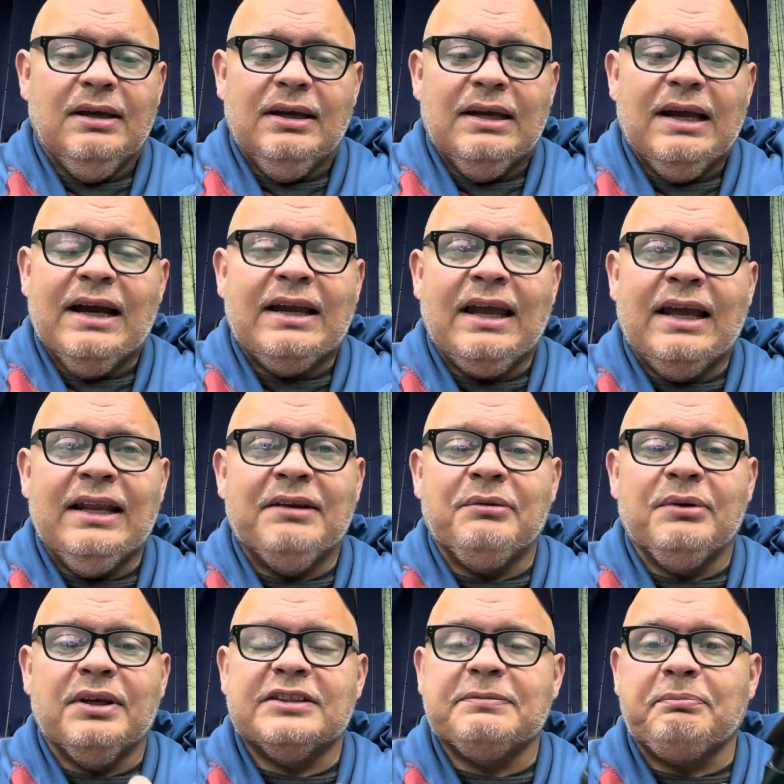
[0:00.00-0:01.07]
I can't even
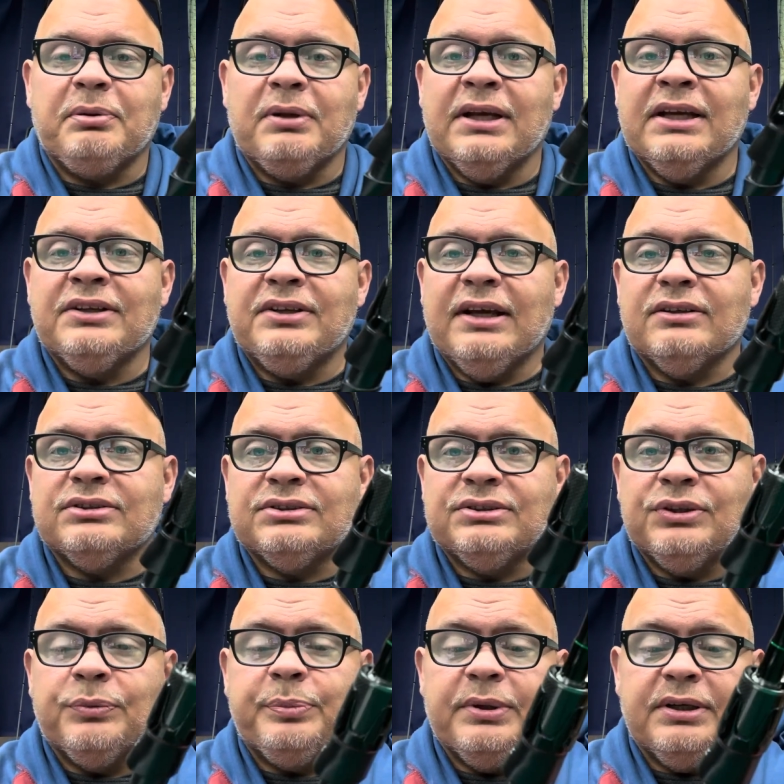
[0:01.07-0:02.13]
really explain to you how
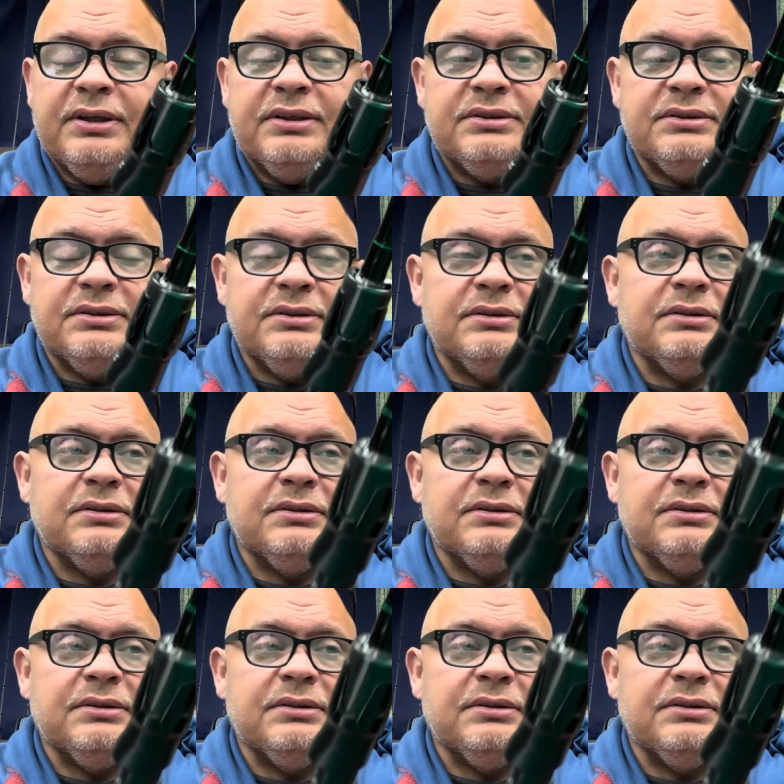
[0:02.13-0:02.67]
stupid it is.